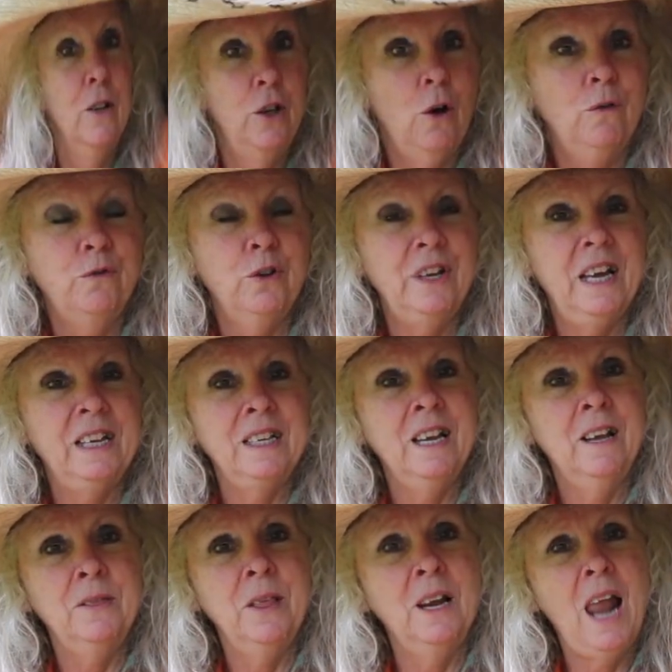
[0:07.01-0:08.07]
Don't forget
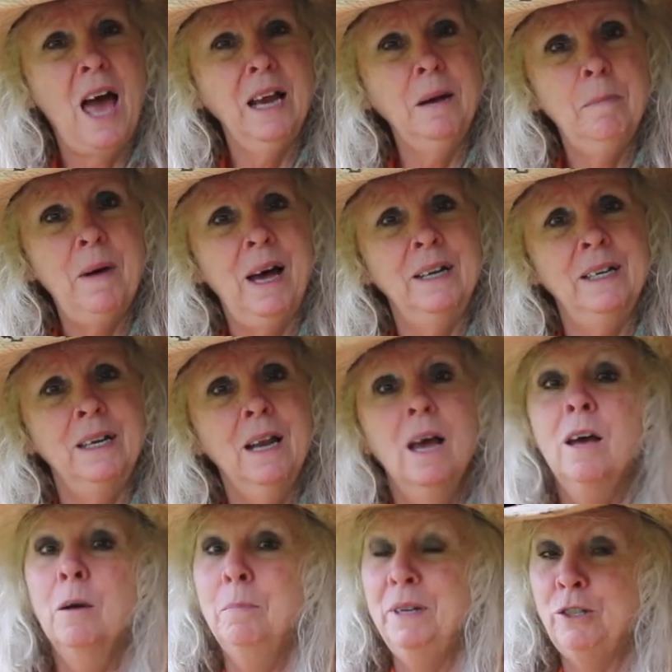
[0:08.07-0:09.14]
to hit the like button.
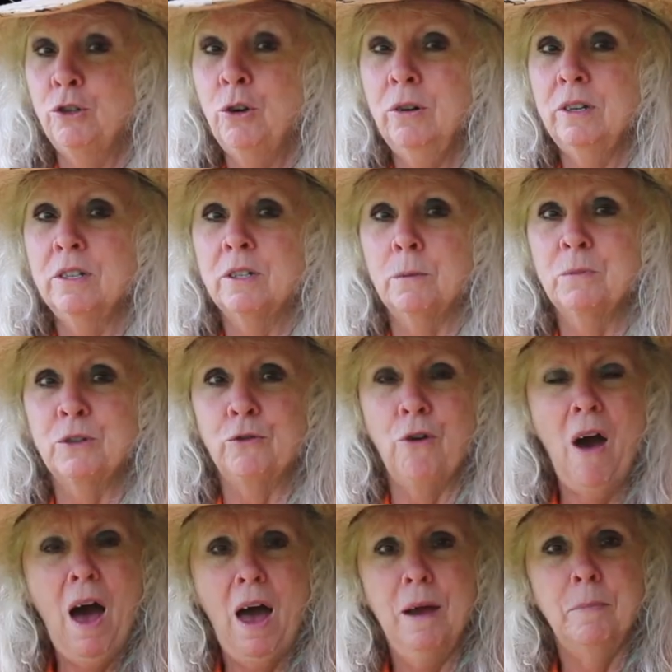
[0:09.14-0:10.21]
Be sure to
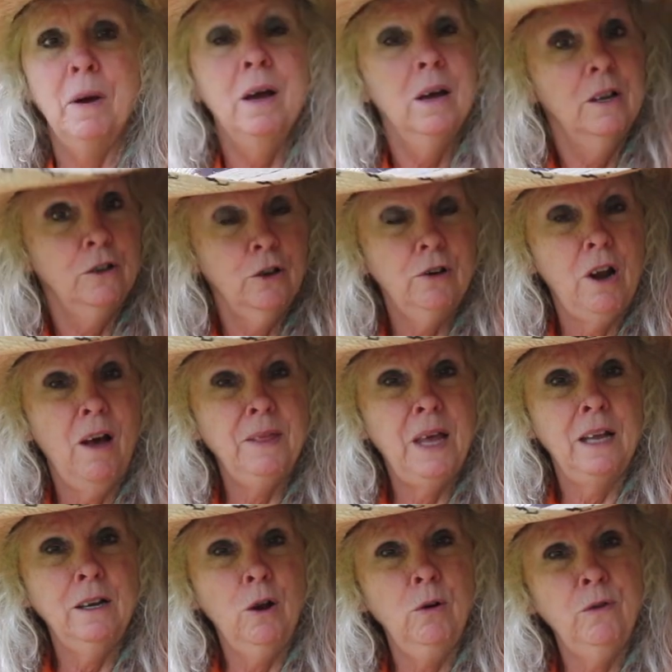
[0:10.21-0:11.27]
subscribe. Turn on
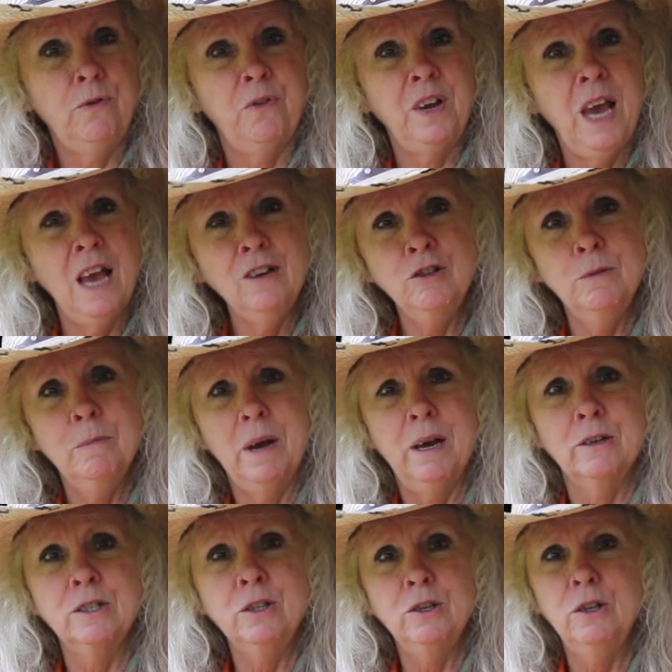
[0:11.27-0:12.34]
that notification
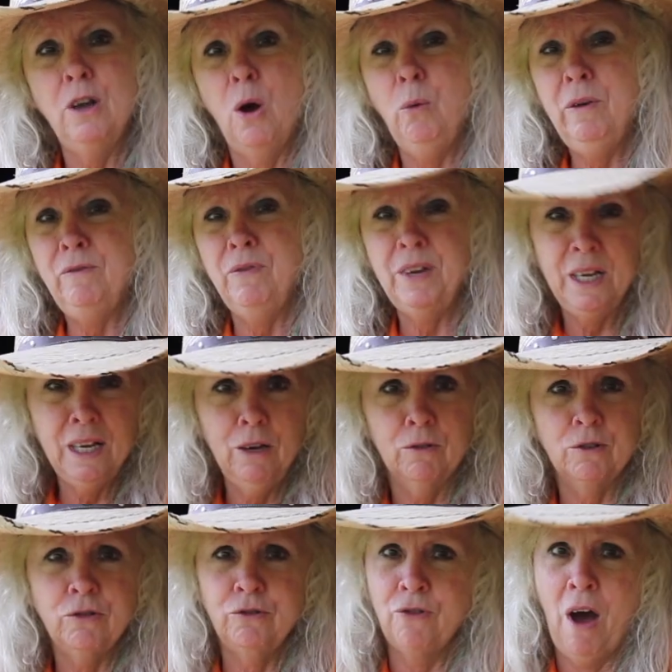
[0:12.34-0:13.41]
bell so you know when
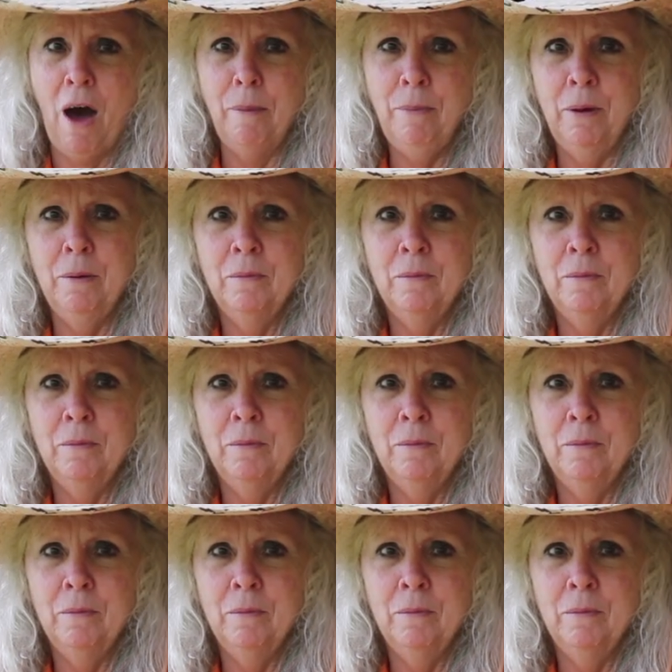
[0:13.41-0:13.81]
videos drop.